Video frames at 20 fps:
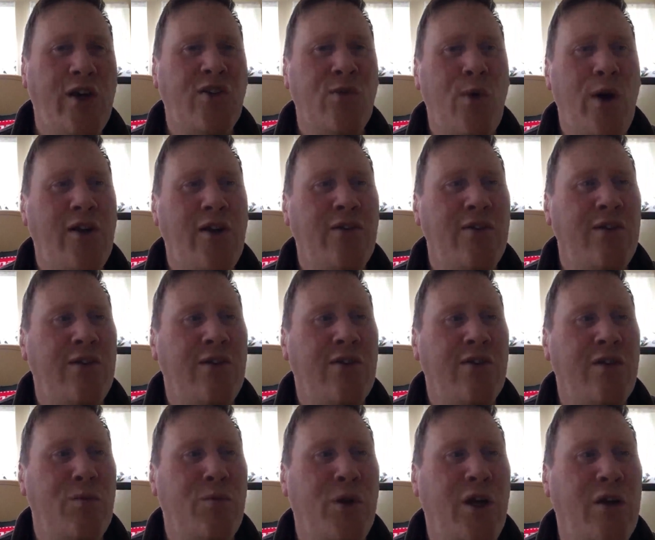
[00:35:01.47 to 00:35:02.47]
Swansea used
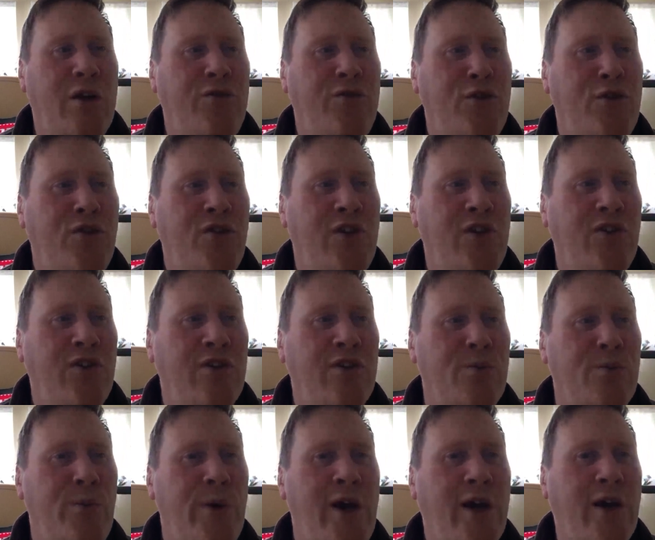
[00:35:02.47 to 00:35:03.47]
to play a few seasons
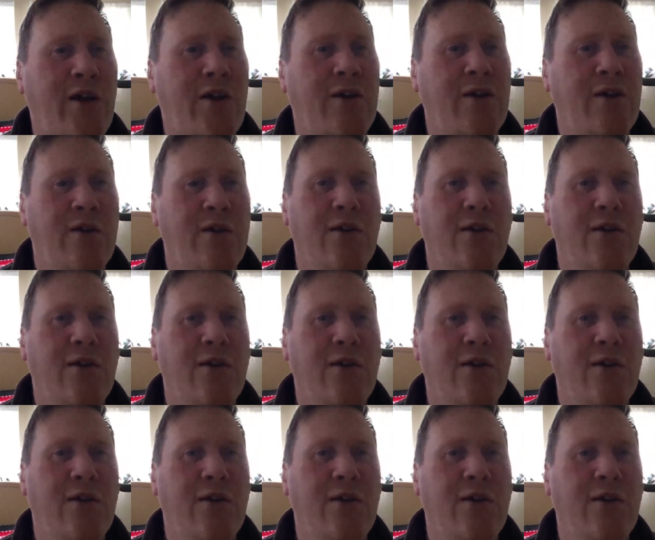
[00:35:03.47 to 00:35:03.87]
back.